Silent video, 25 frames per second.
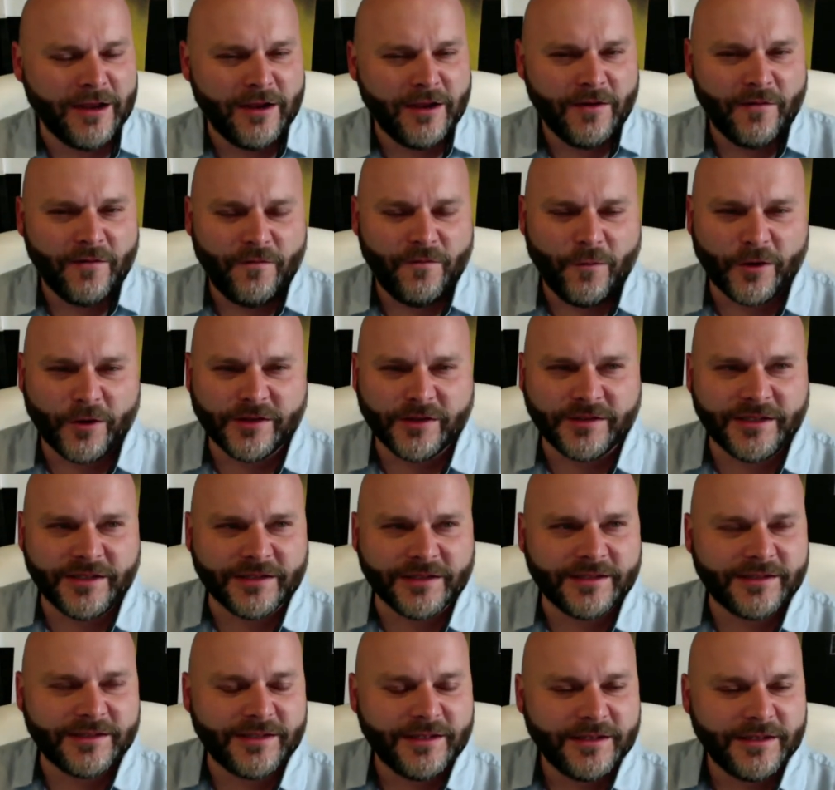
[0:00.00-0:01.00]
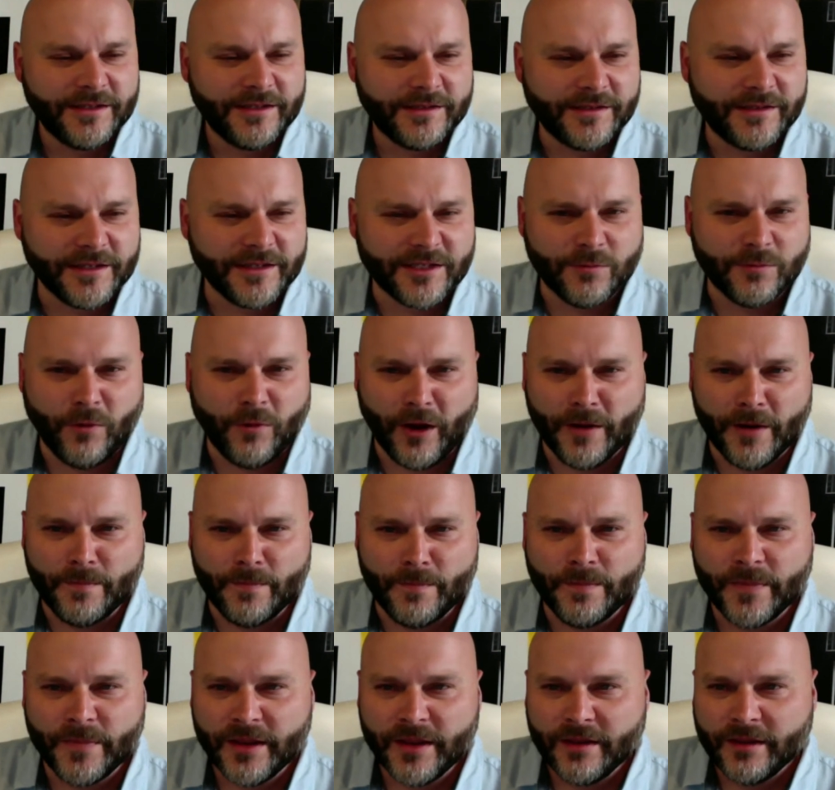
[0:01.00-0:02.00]
713-999-4661.
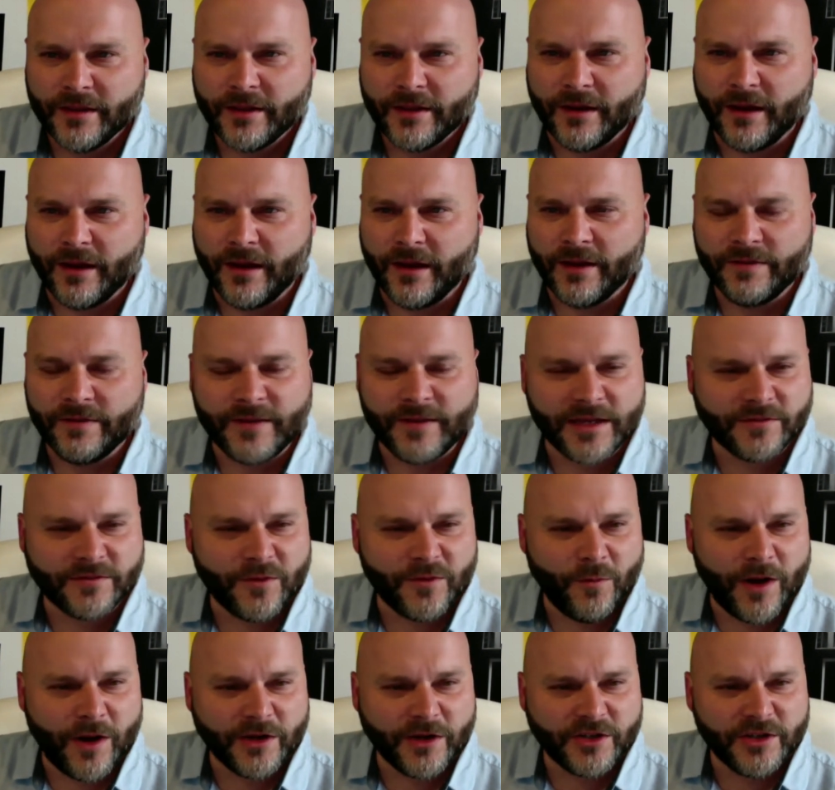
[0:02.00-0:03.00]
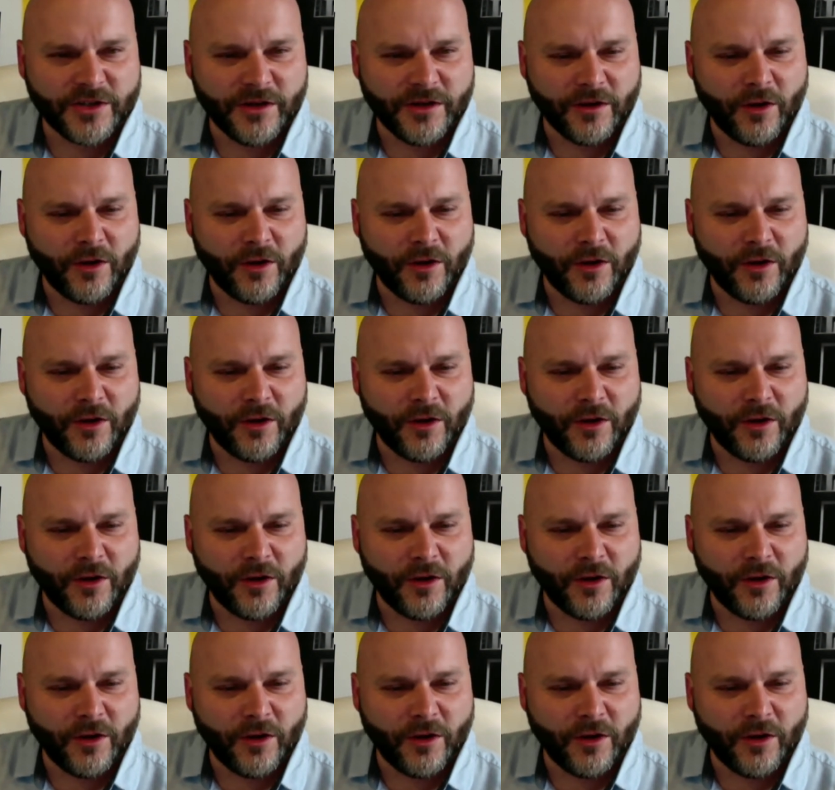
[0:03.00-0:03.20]
Thanks for watching.